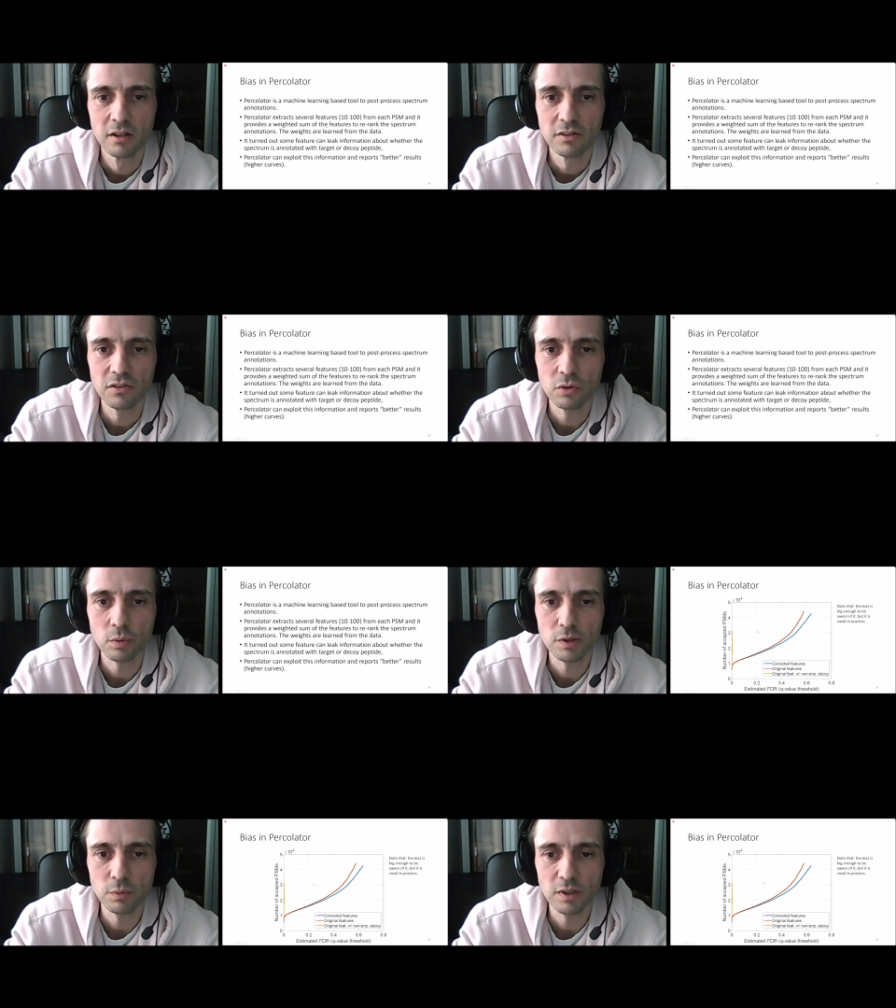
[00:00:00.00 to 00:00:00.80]
So
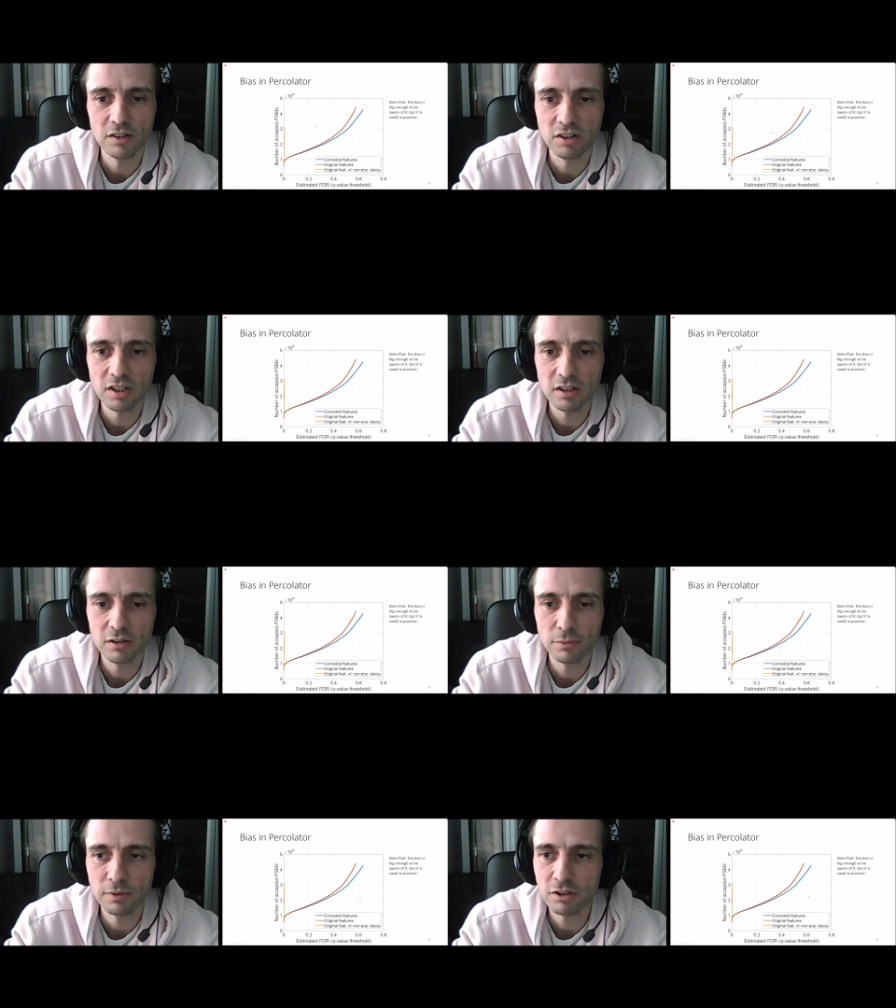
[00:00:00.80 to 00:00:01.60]
what we
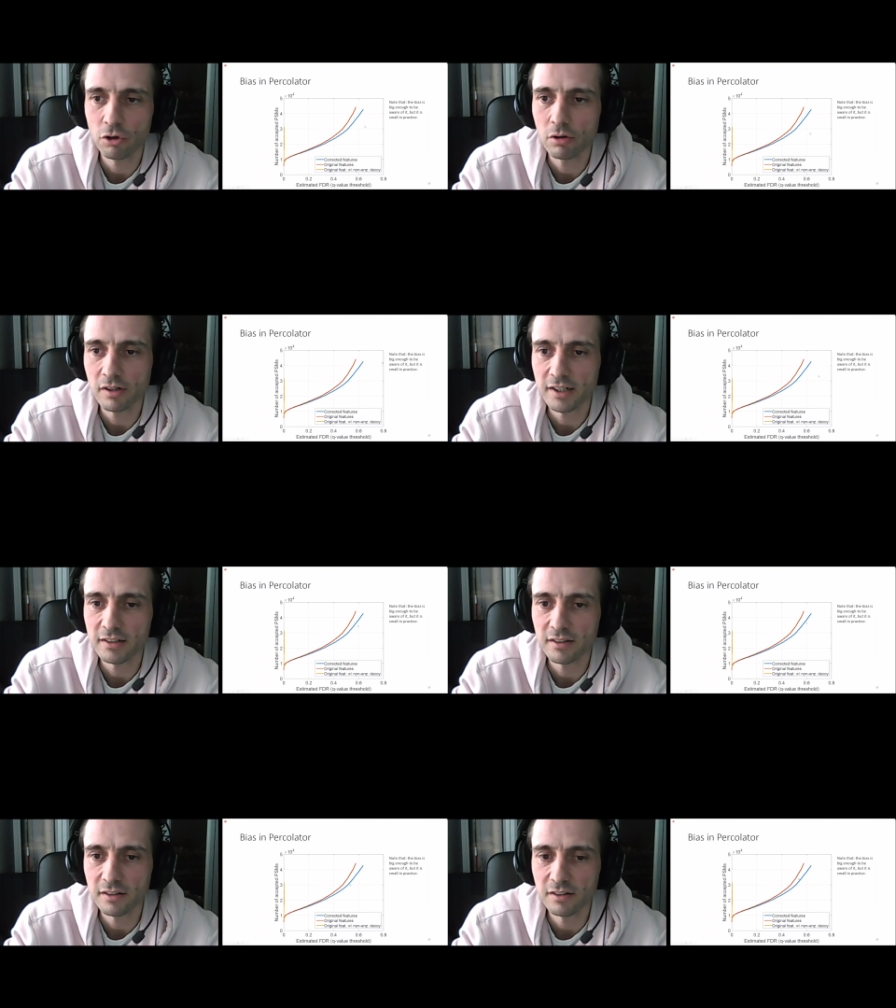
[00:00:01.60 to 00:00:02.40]
did, we
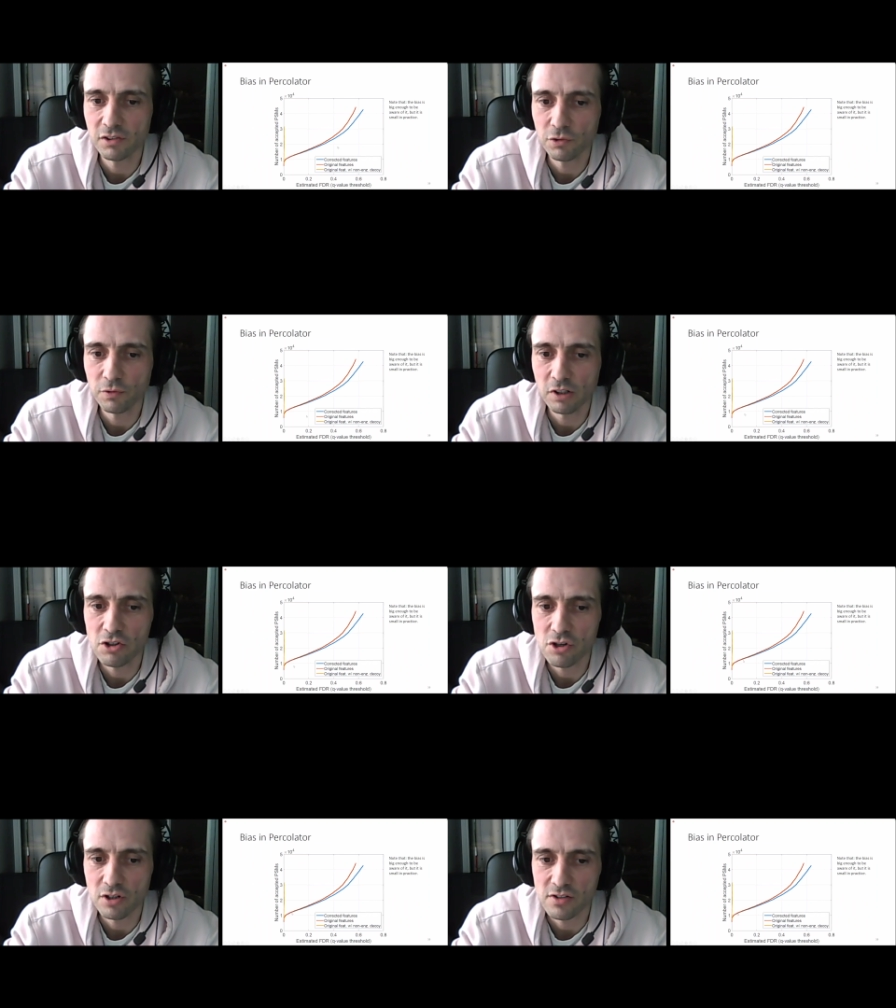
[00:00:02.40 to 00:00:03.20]
corrected these
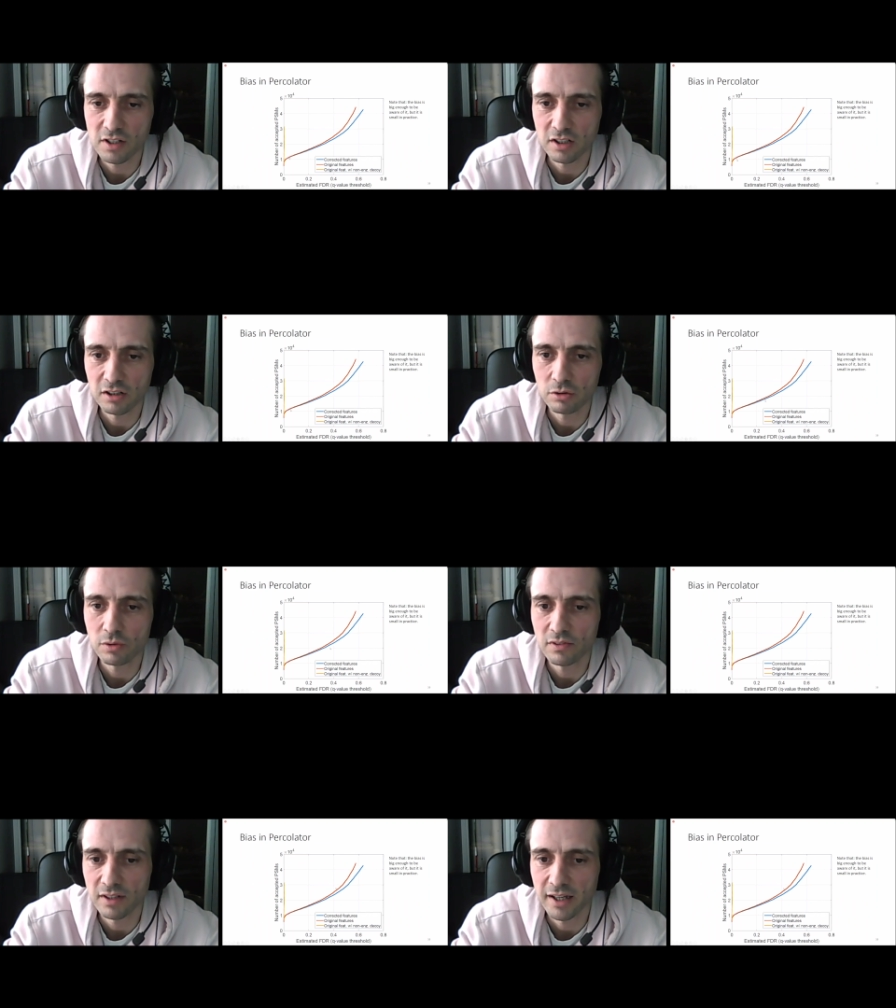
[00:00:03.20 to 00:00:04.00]
features, and it
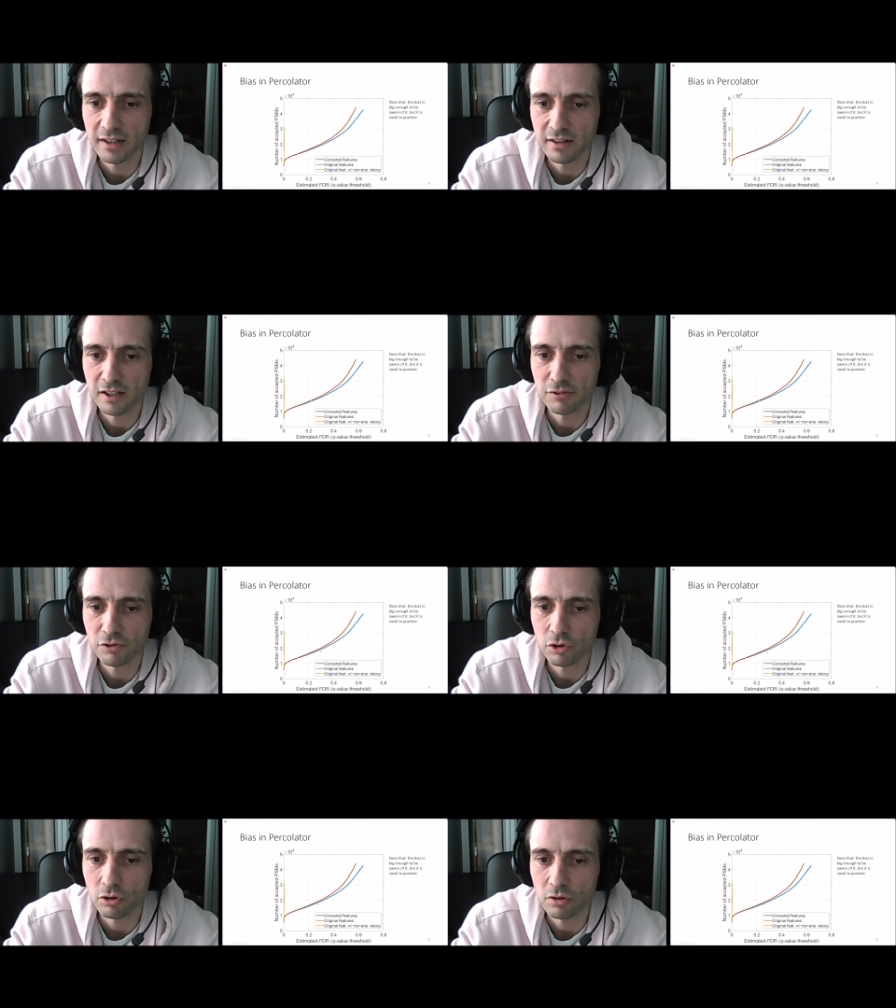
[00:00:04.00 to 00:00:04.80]
looks like then
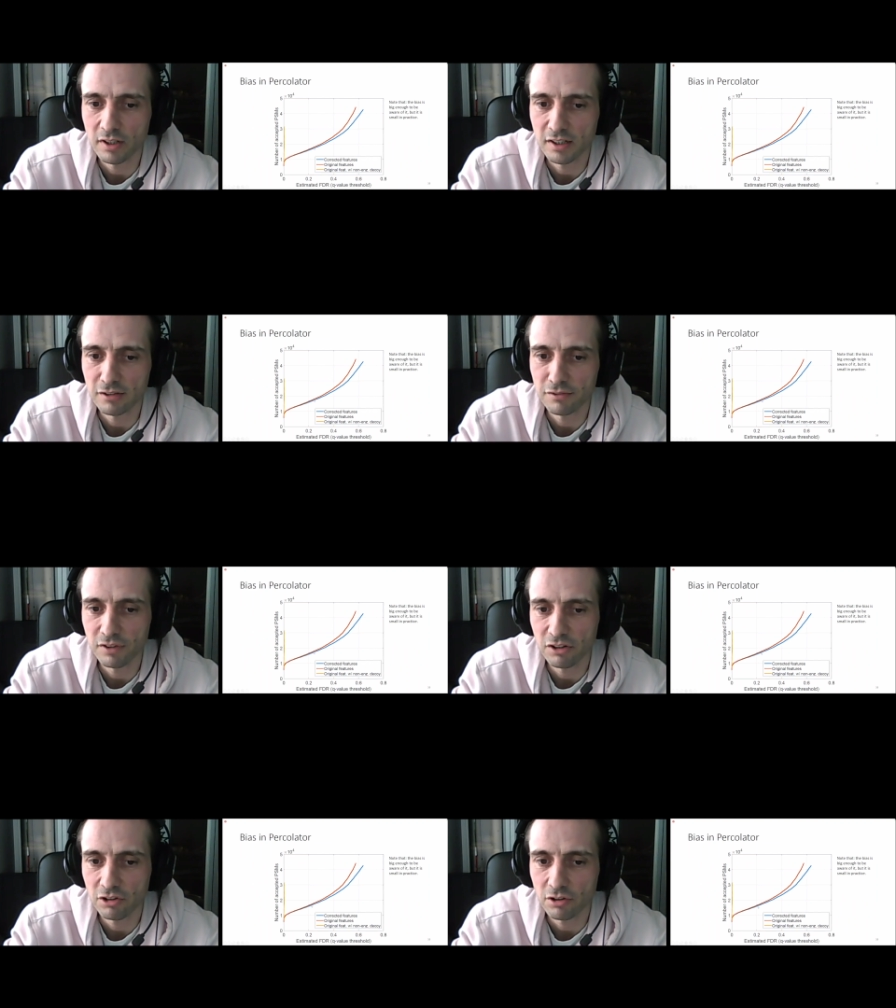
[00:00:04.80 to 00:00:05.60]
if you correct the
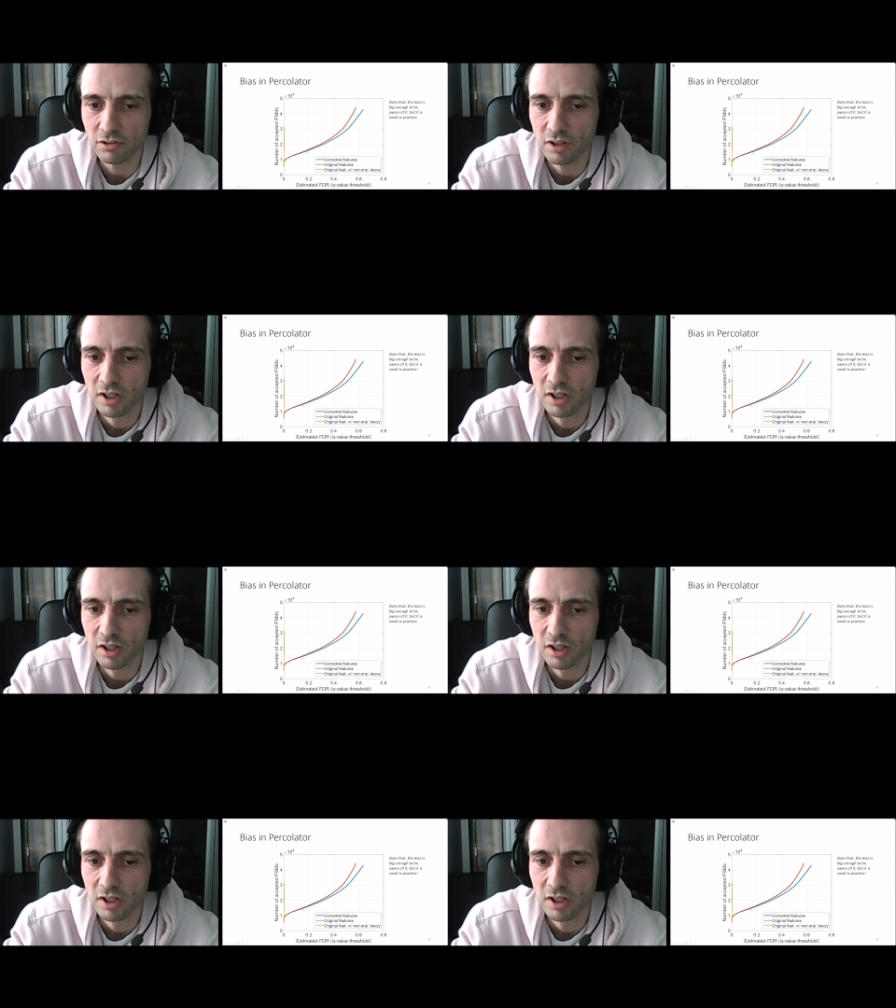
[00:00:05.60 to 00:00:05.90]
features,